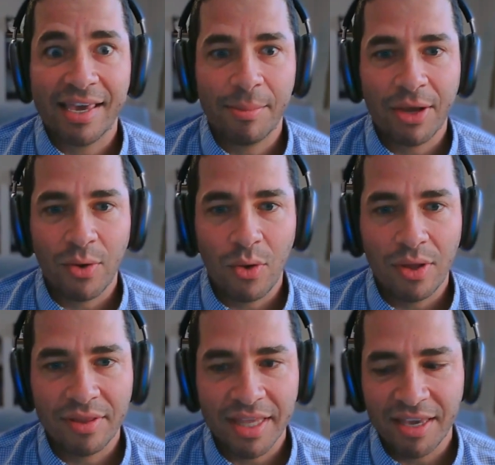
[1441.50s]
about all
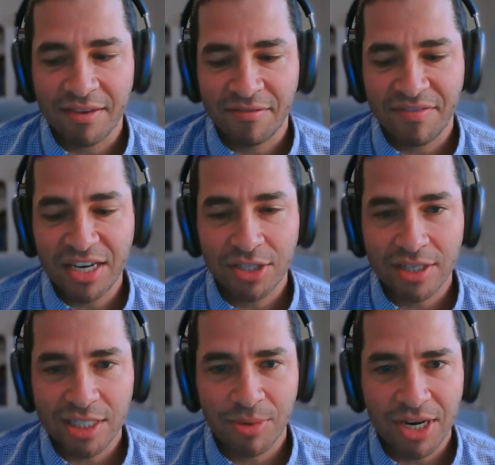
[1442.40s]
the facial
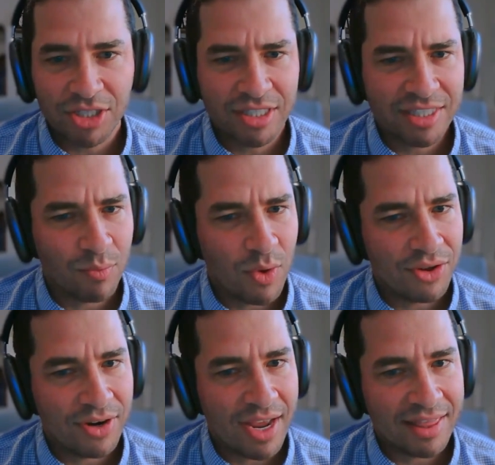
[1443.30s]
expressions and whether
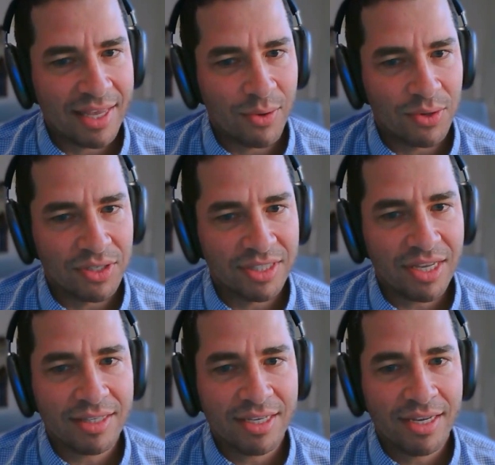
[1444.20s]
or not they were
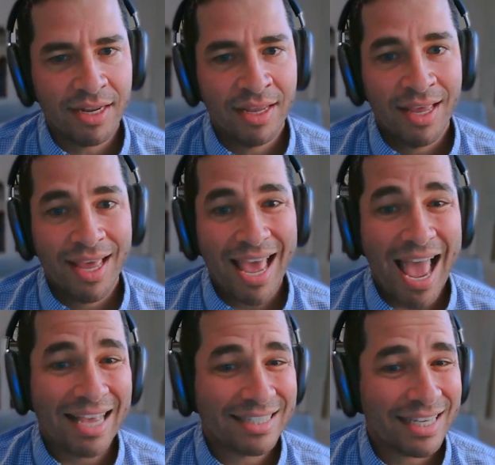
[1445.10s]
insulted,
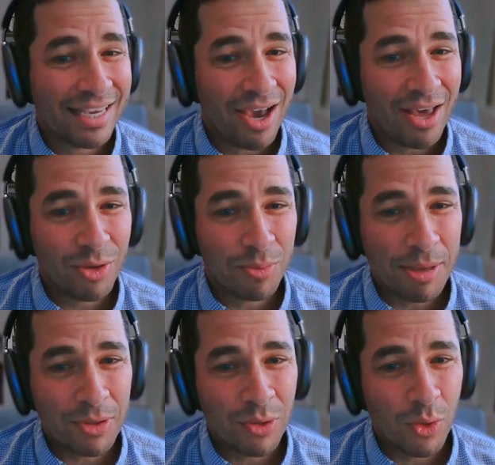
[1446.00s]
asking other
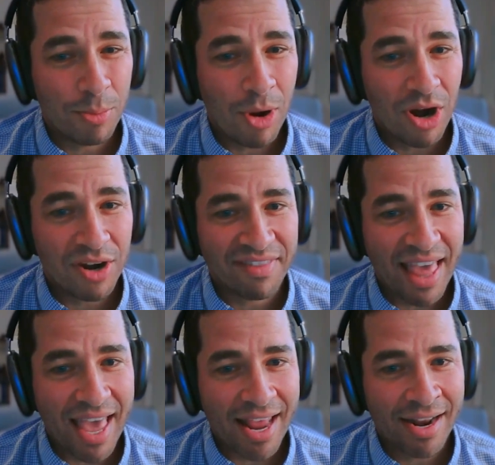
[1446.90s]
people who were part of
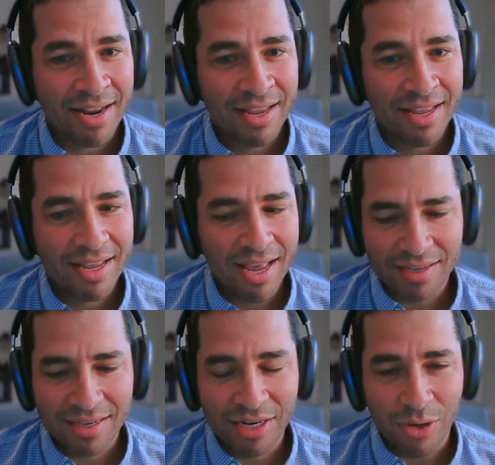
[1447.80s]
that,
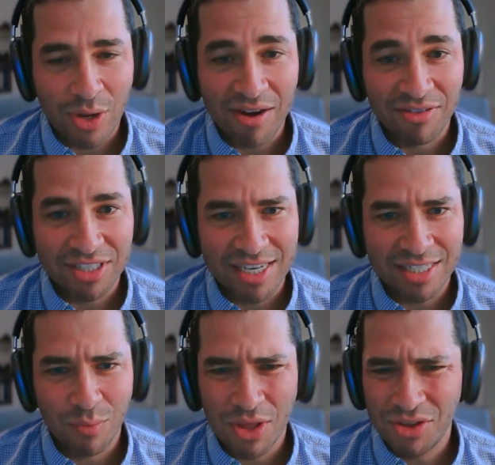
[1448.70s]

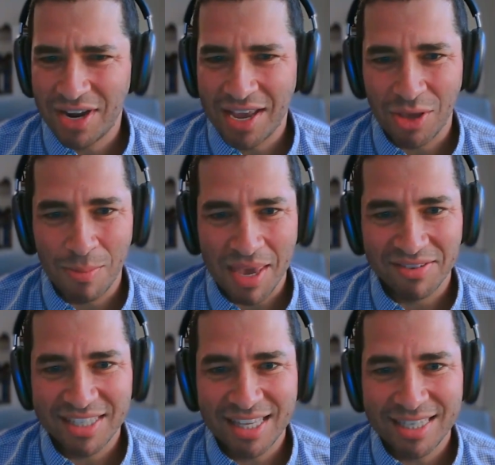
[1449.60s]
conversation, whether or not you may have
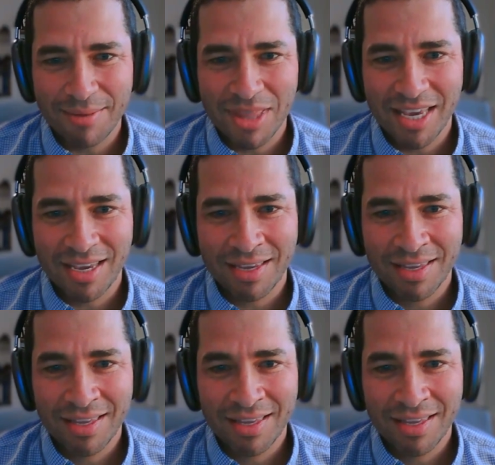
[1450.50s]
said something,